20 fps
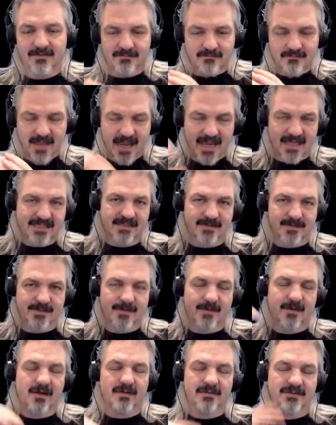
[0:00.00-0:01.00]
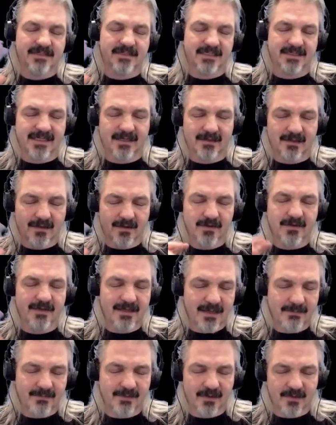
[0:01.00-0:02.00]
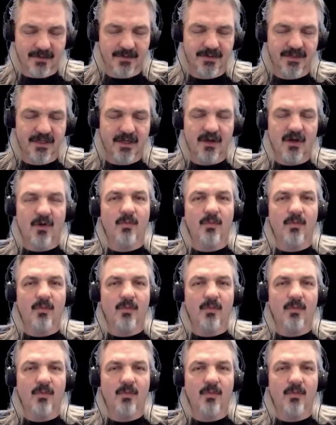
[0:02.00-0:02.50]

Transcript: massive files to download and upload,